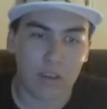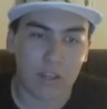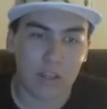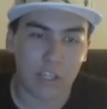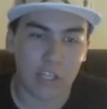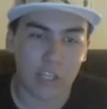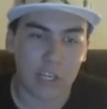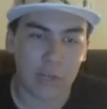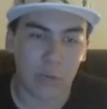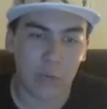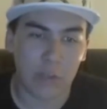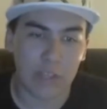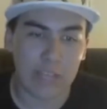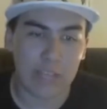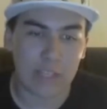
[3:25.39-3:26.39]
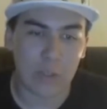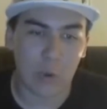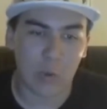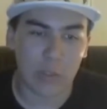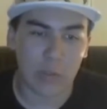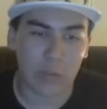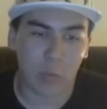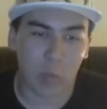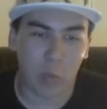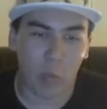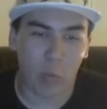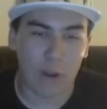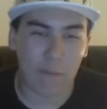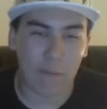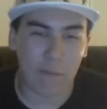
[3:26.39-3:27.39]
She really has only
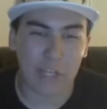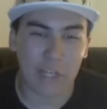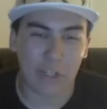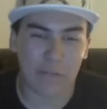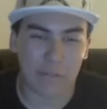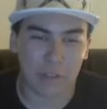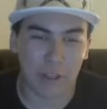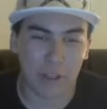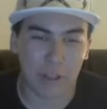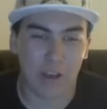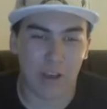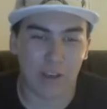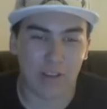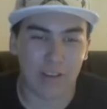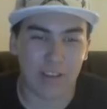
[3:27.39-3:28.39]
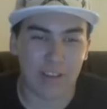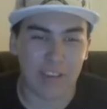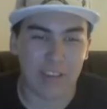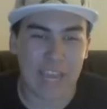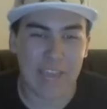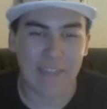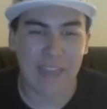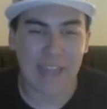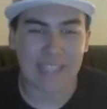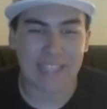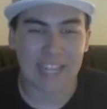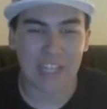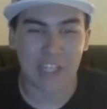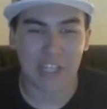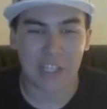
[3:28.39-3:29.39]
one major flaw, and that's
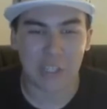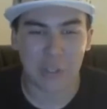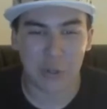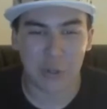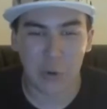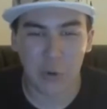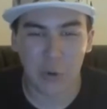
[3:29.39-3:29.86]
that she's too